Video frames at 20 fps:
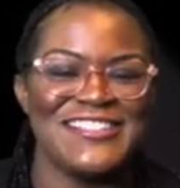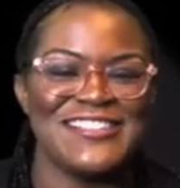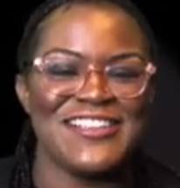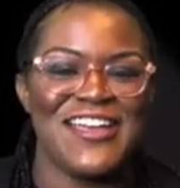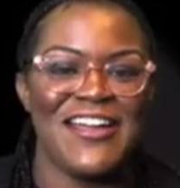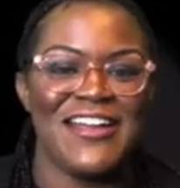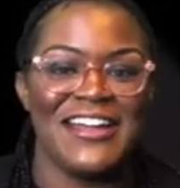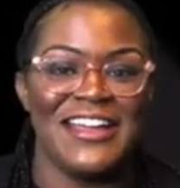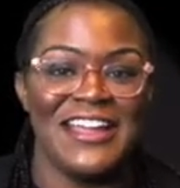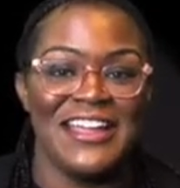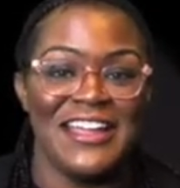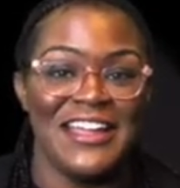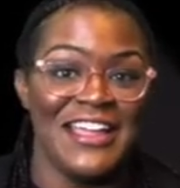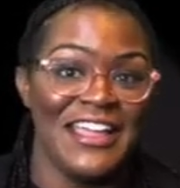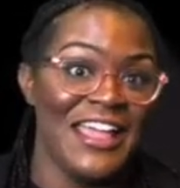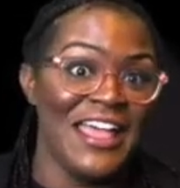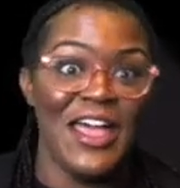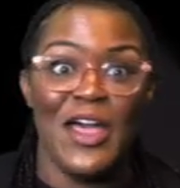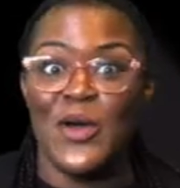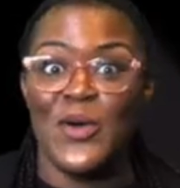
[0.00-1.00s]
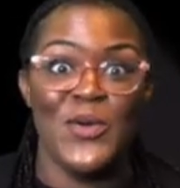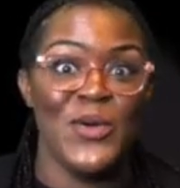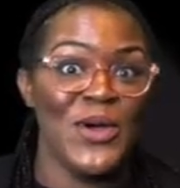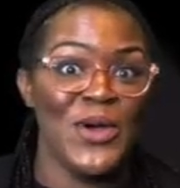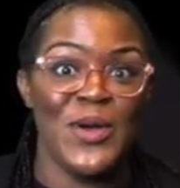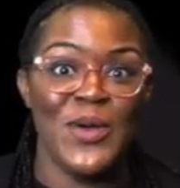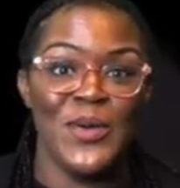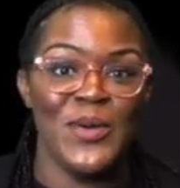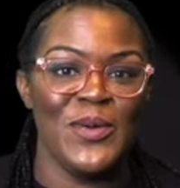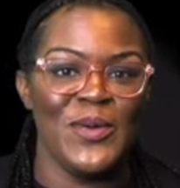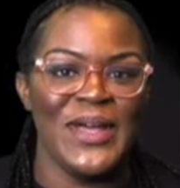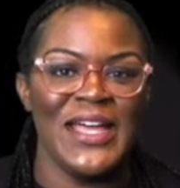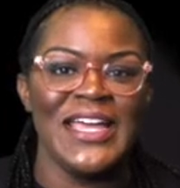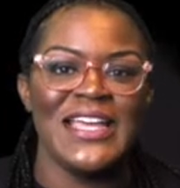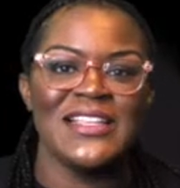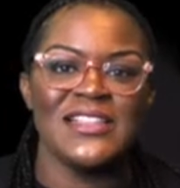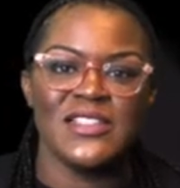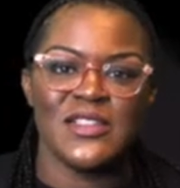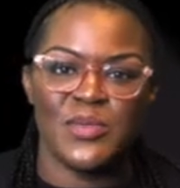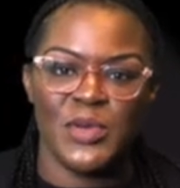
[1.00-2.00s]
Sorry. Woo!
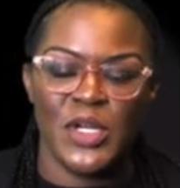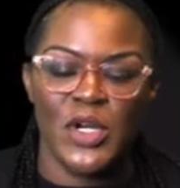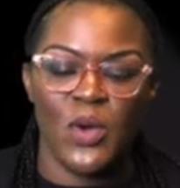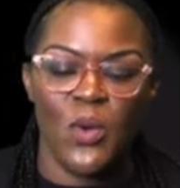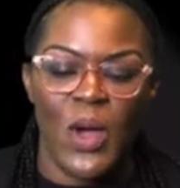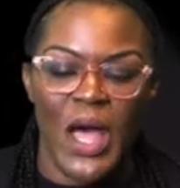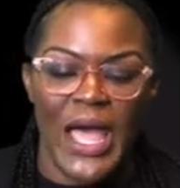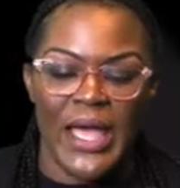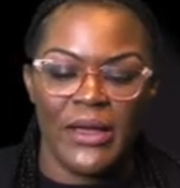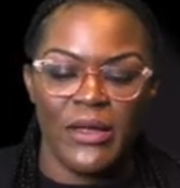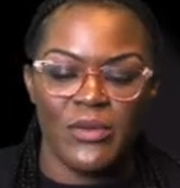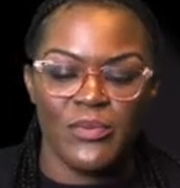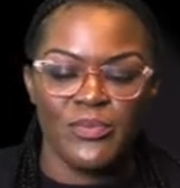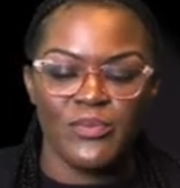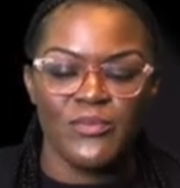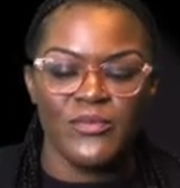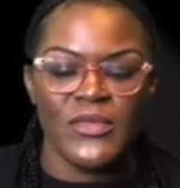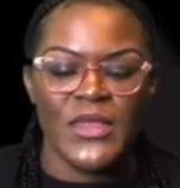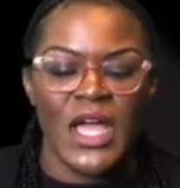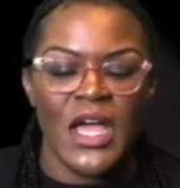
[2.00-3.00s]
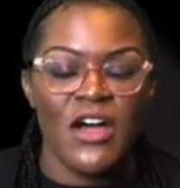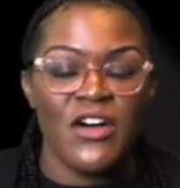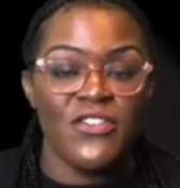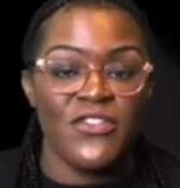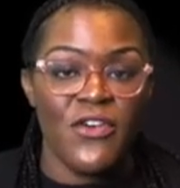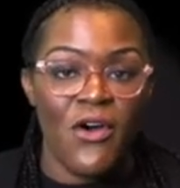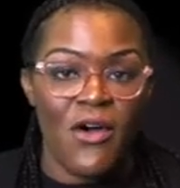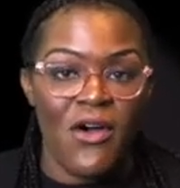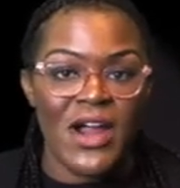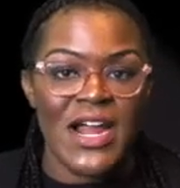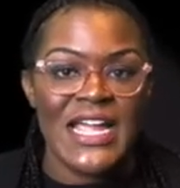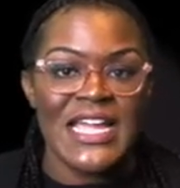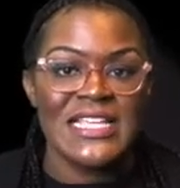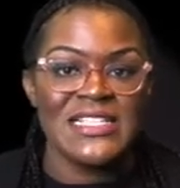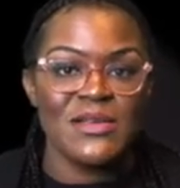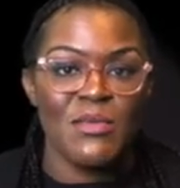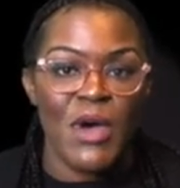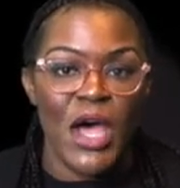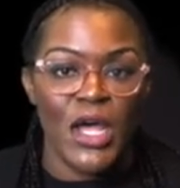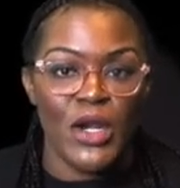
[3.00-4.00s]
It's been a while. Four
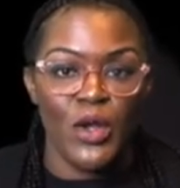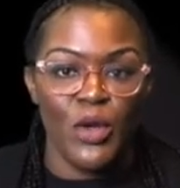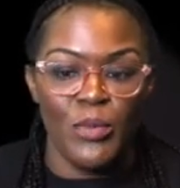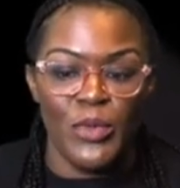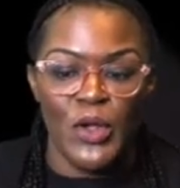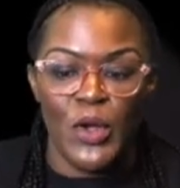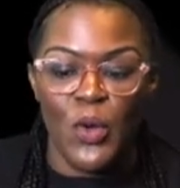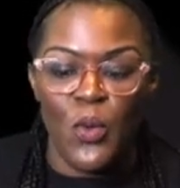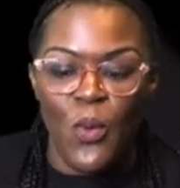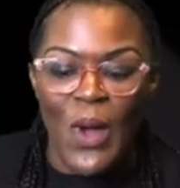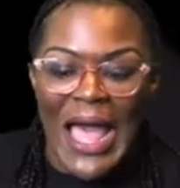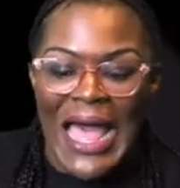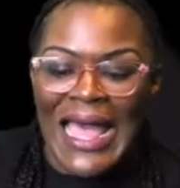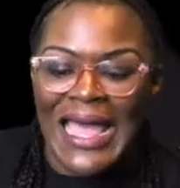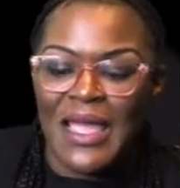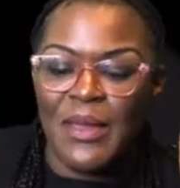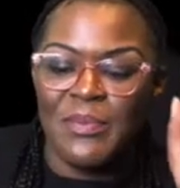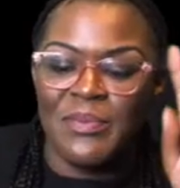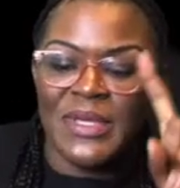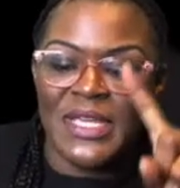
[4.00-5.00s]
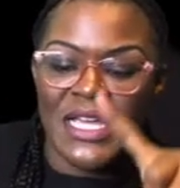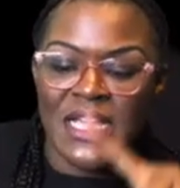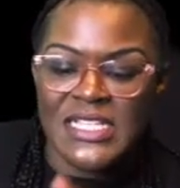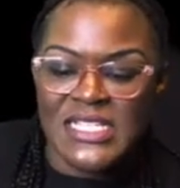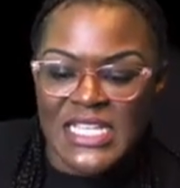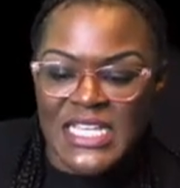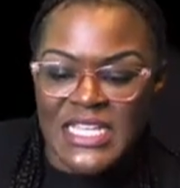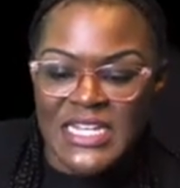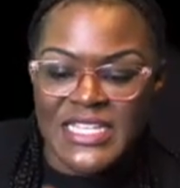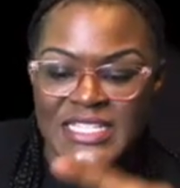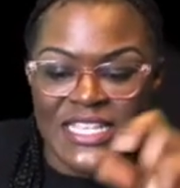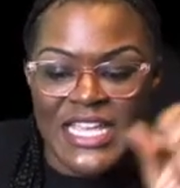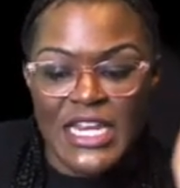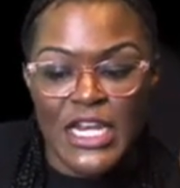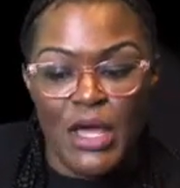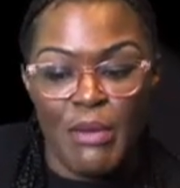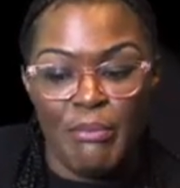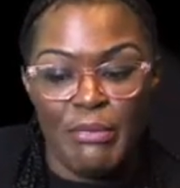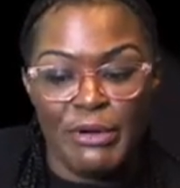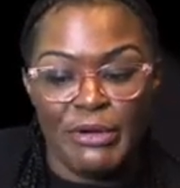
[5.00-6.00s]
is a monomial. Why? Because it is a
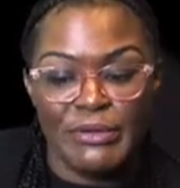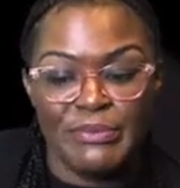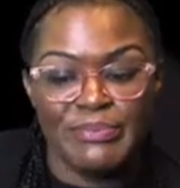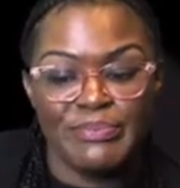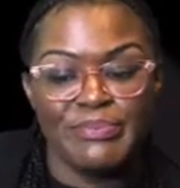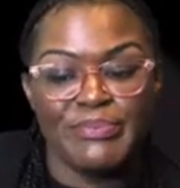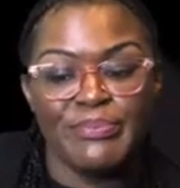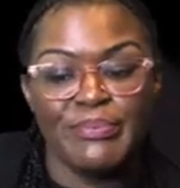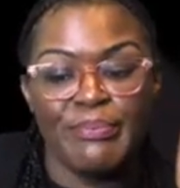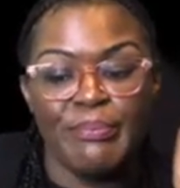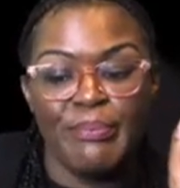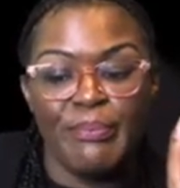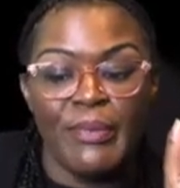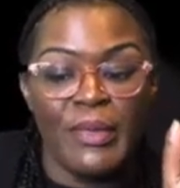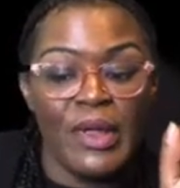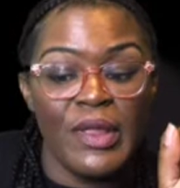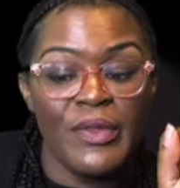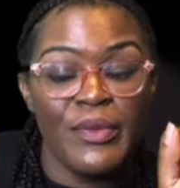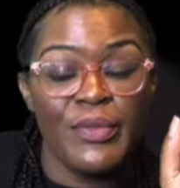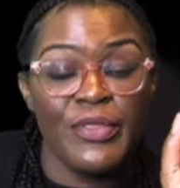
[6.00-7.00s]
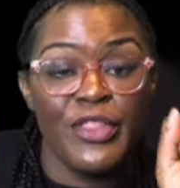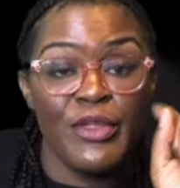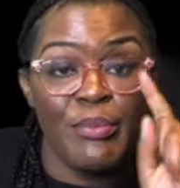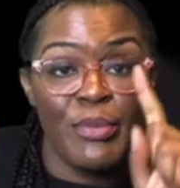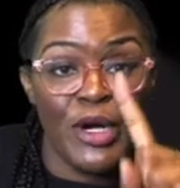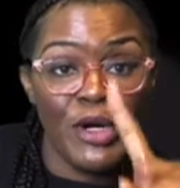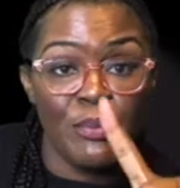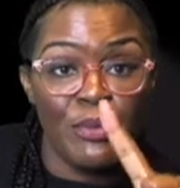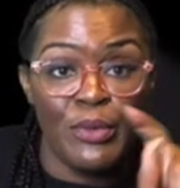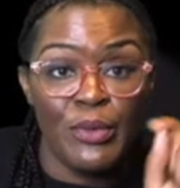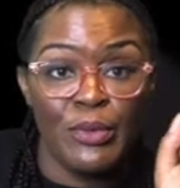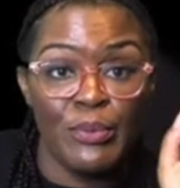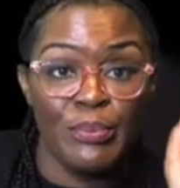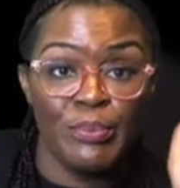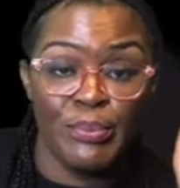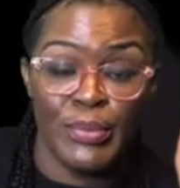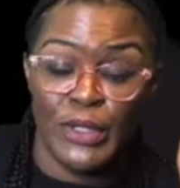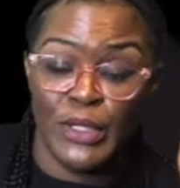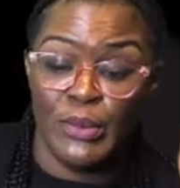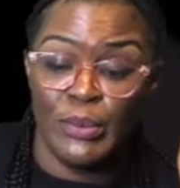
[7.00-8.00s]
number. The purple
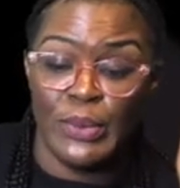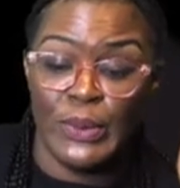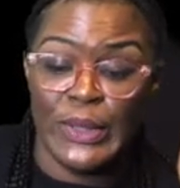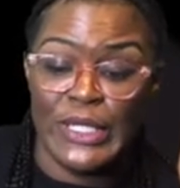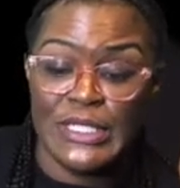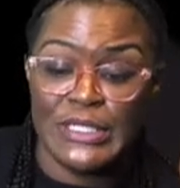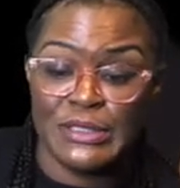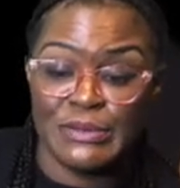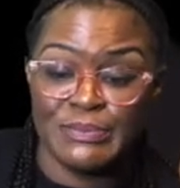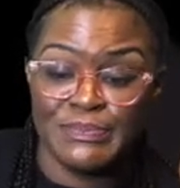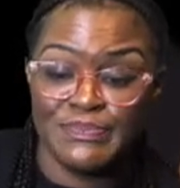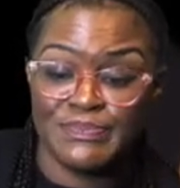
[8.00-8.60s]
bullet point.